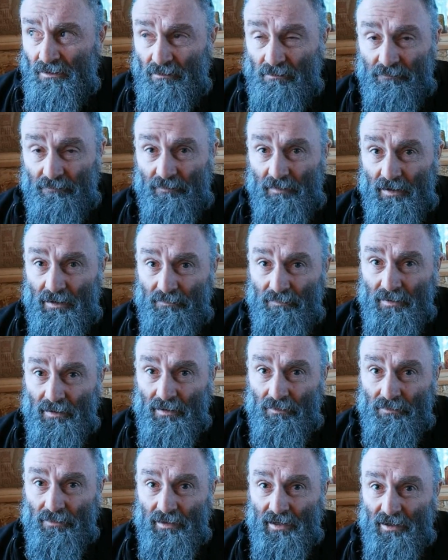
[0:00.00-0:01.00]
You'll find
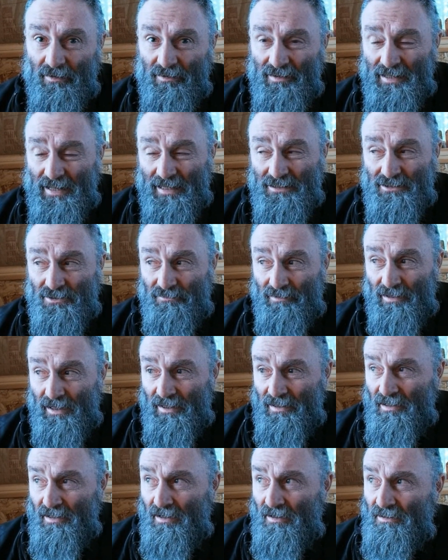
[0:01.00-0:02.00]
me on there. And that's really the